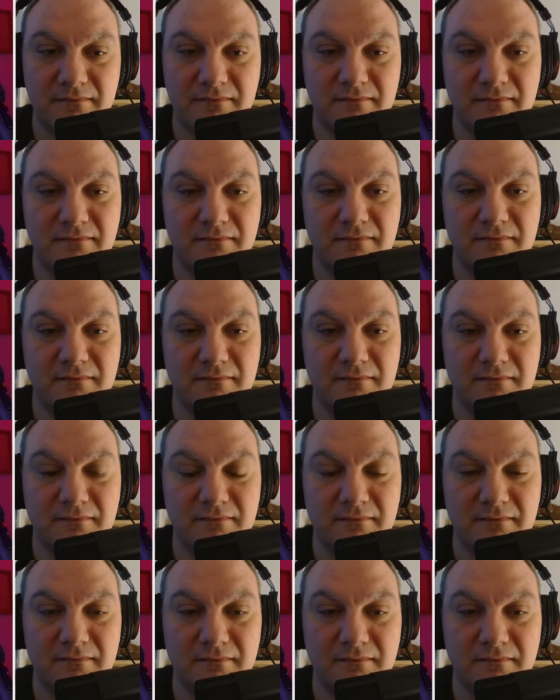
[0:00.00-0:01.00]

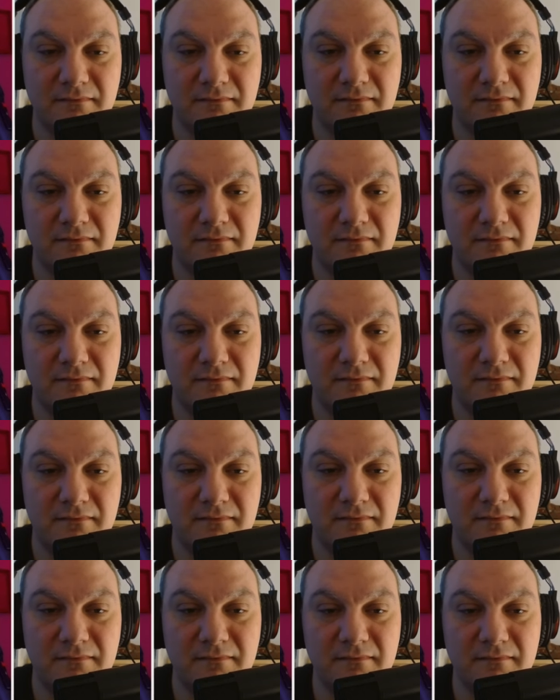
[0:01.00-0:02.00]

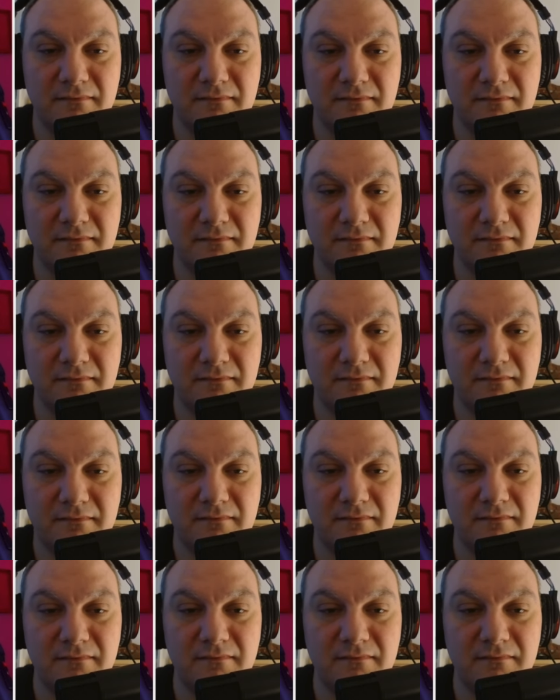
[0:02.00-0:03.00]

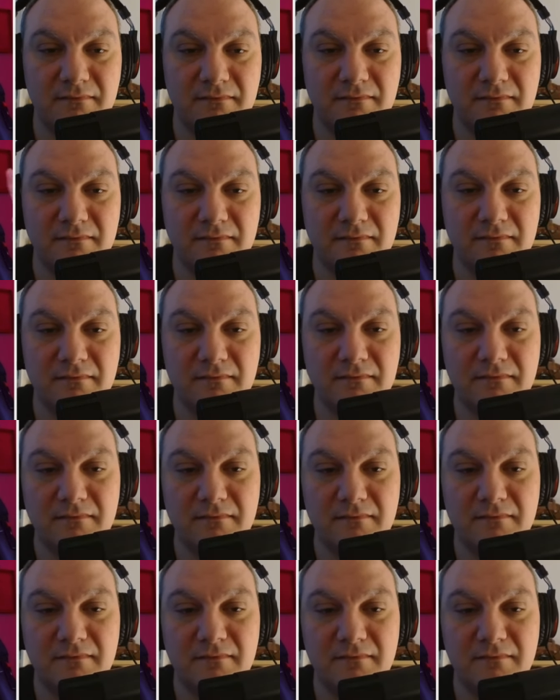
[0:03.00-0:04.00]

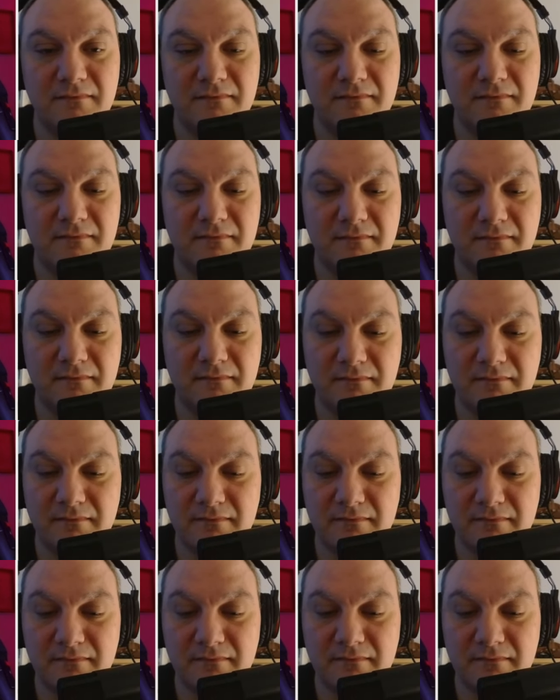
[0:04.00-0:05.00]

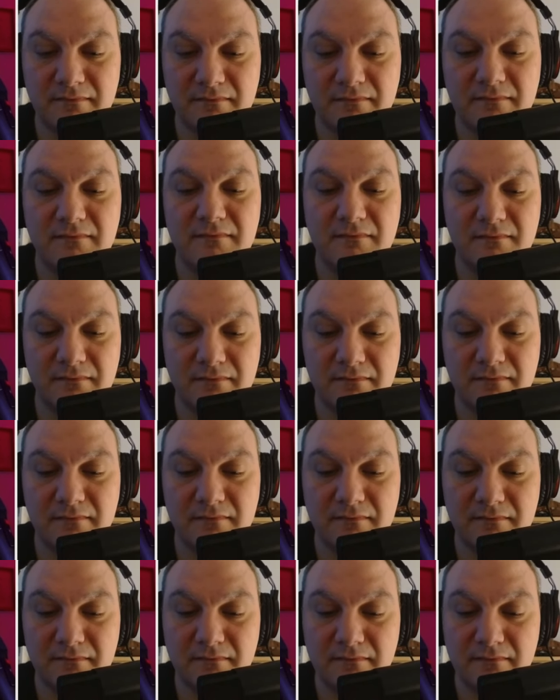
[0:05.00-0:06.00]

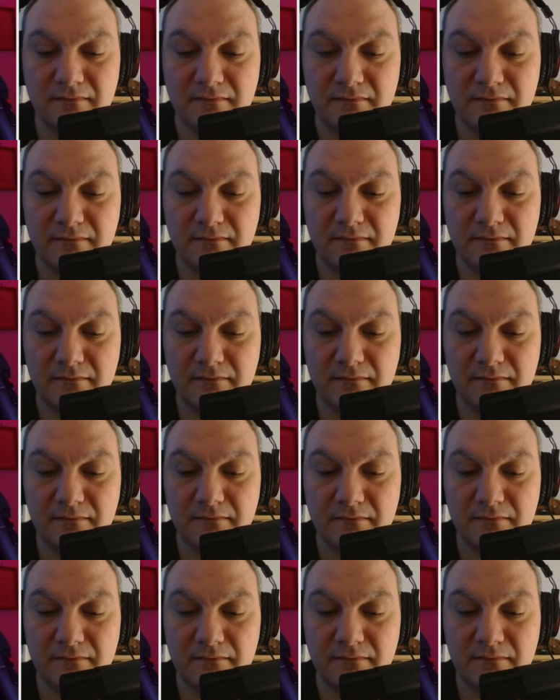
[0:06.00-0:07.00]

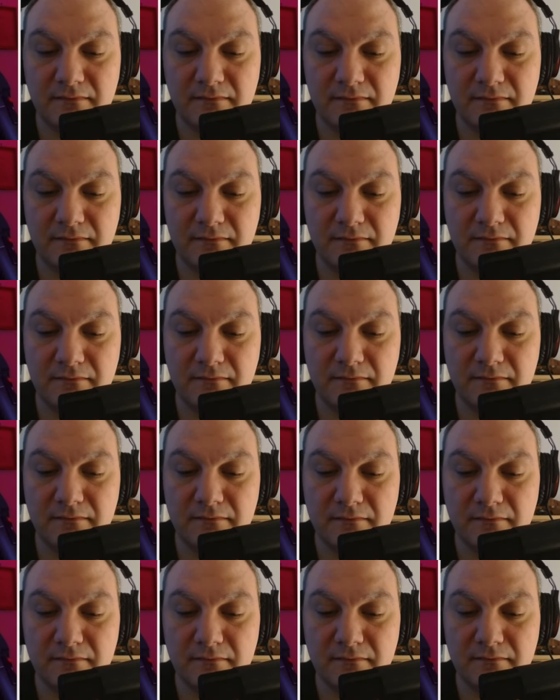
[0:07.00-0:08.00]
No words are spoken by the person on screen.